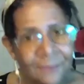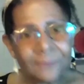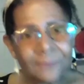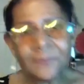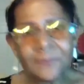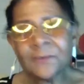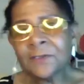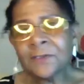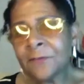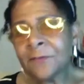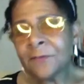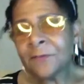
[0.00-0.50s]

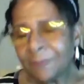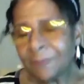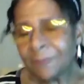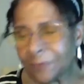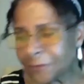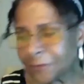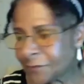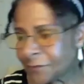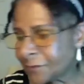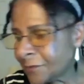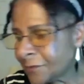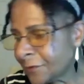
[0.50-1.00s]
still having
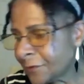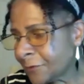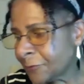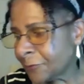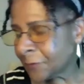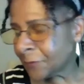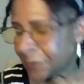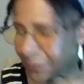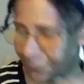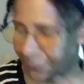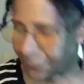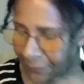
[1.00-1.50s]
to deal
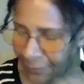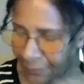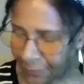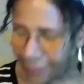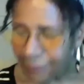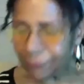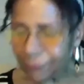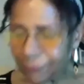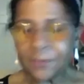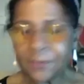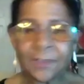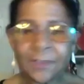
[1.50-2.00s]
with their
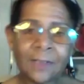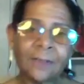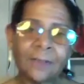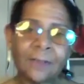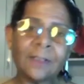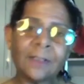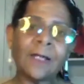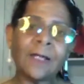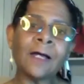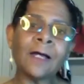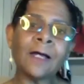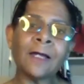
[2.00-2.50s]
everyday
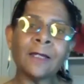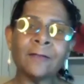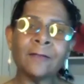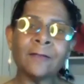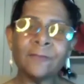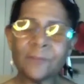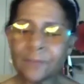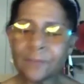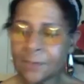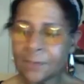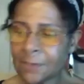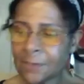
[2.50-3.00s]

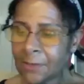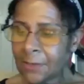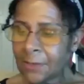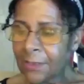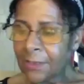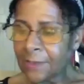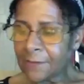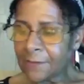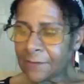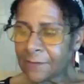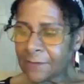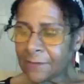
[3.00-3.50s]
lives
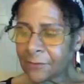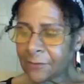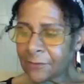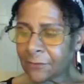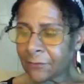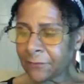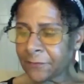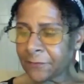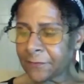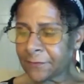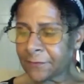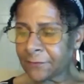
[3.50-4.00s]
and
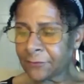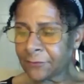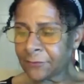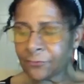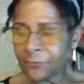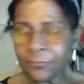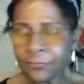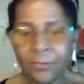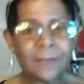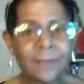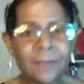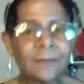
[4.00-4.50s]
still
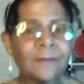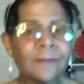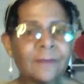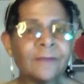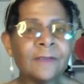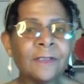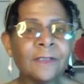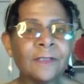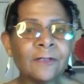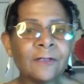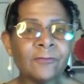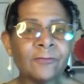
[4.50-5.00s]
trying to
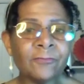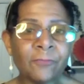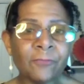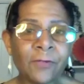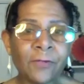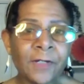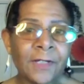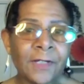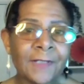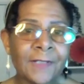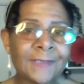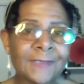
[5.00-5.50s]
think of
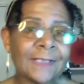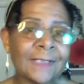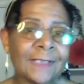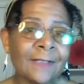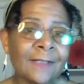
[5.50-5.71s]
ways